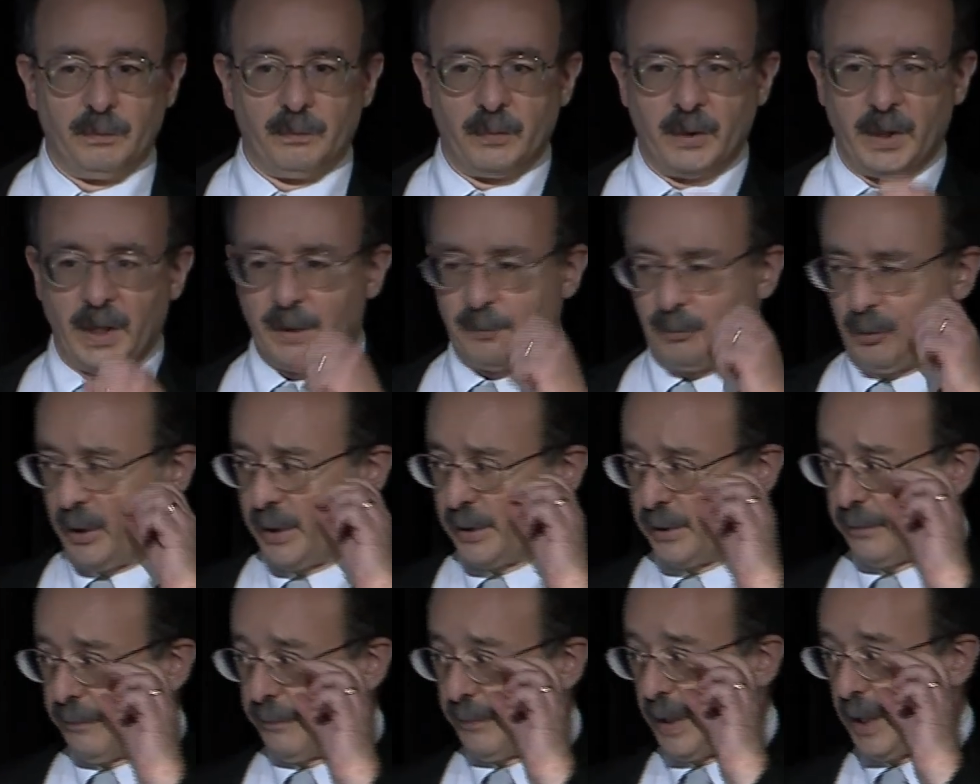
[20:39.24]
at
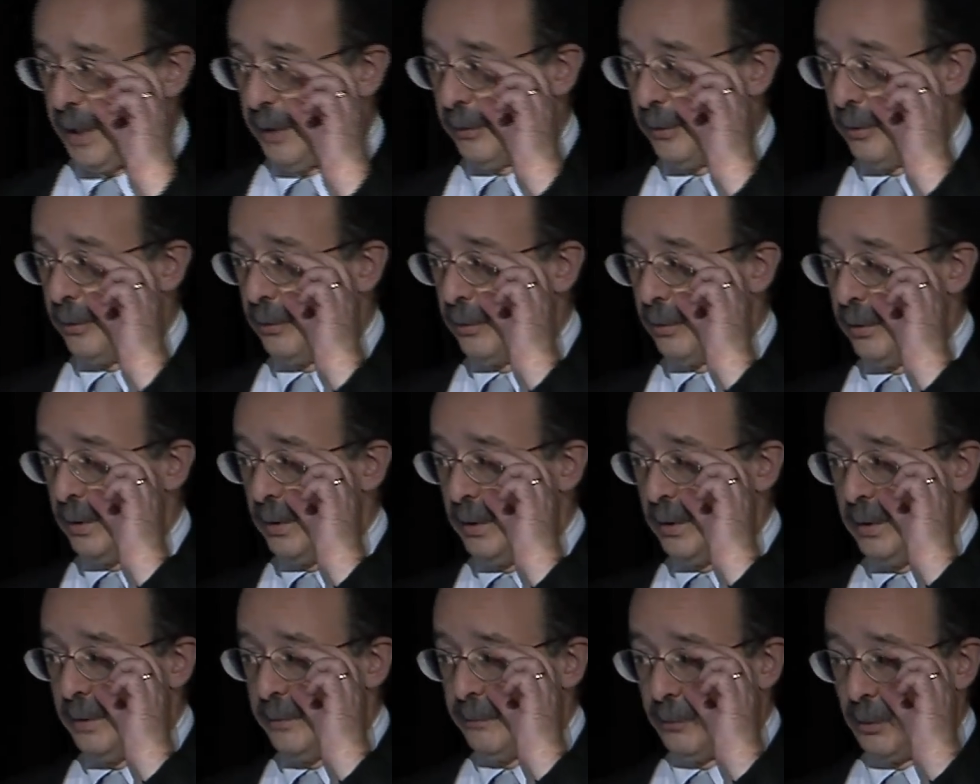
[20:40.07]
present value
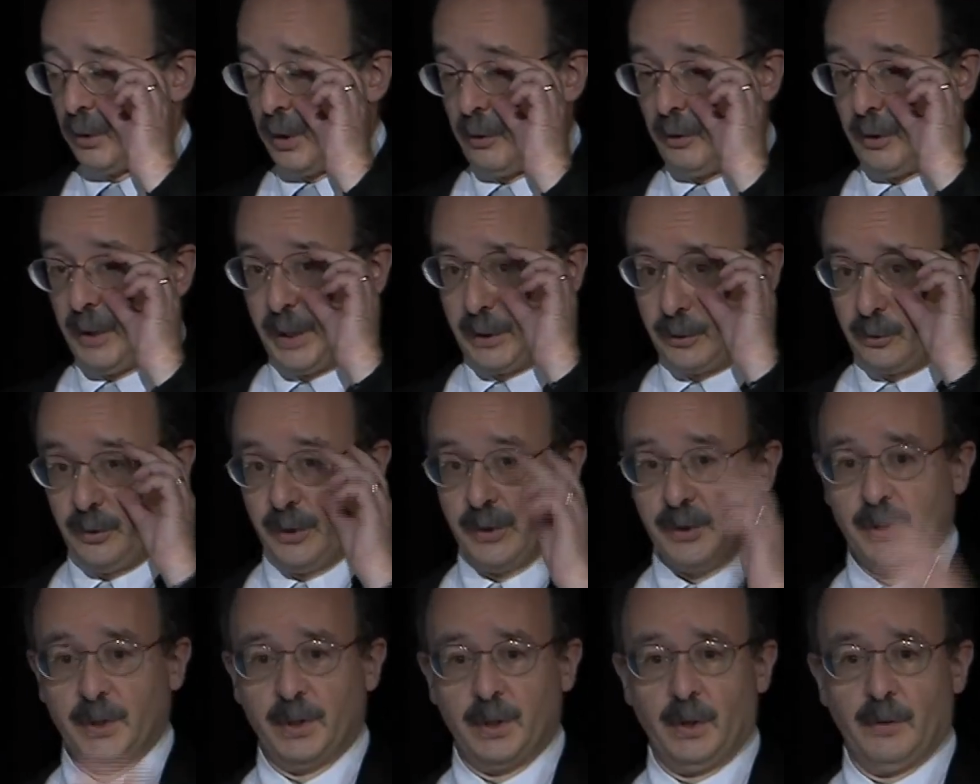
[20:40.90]
for our
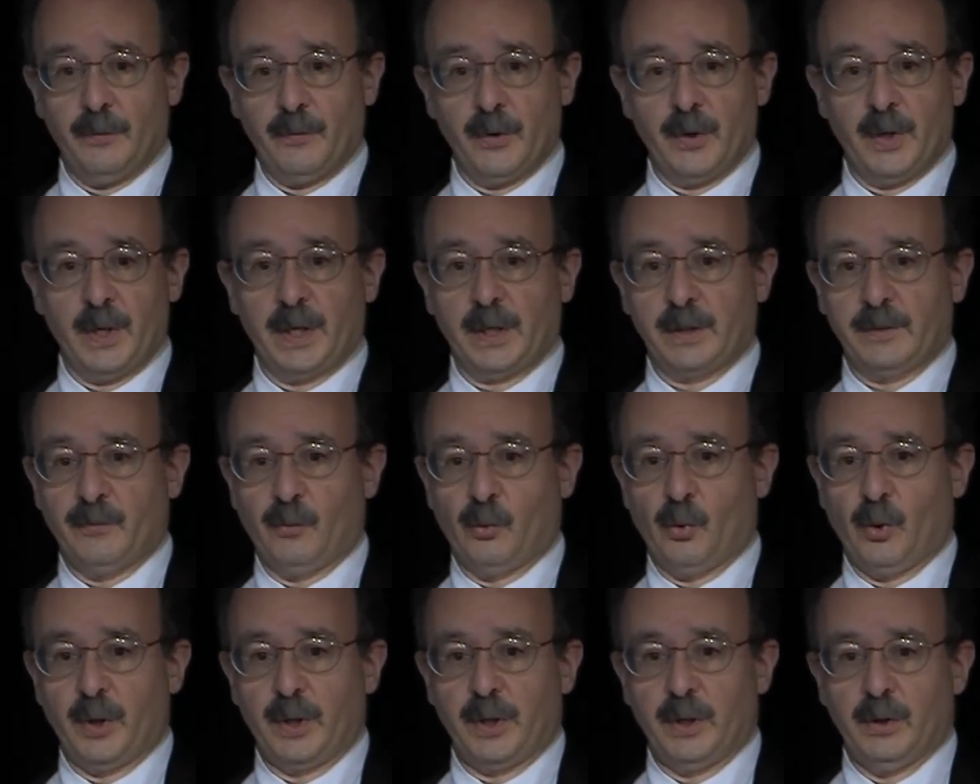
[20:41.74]
electricity over the next
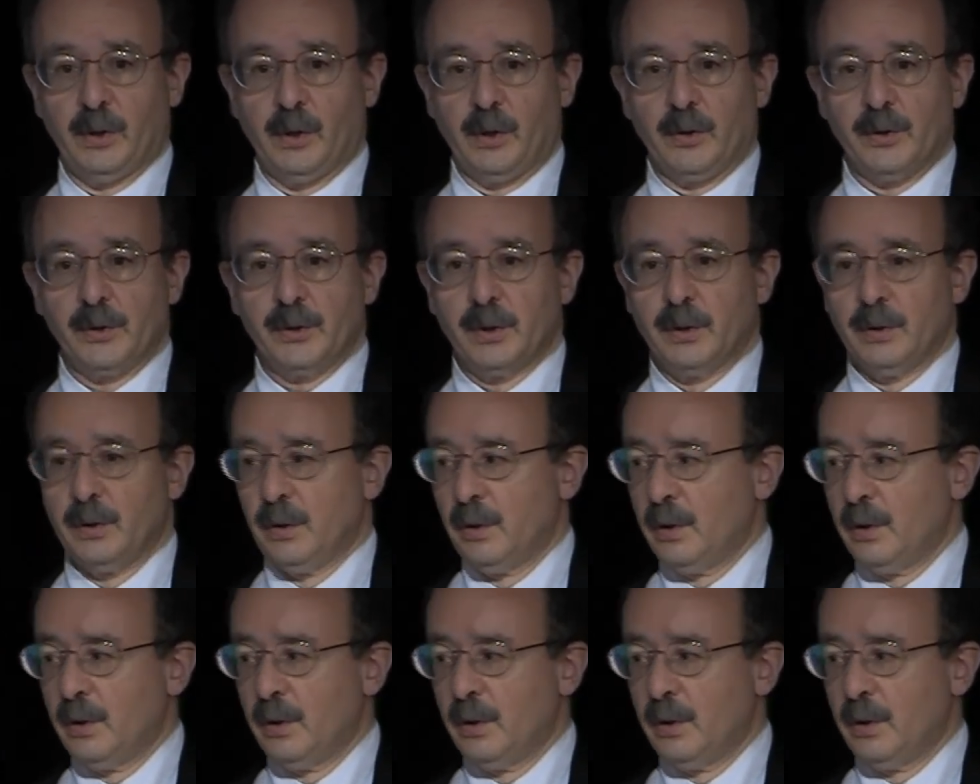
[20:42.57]
40 years.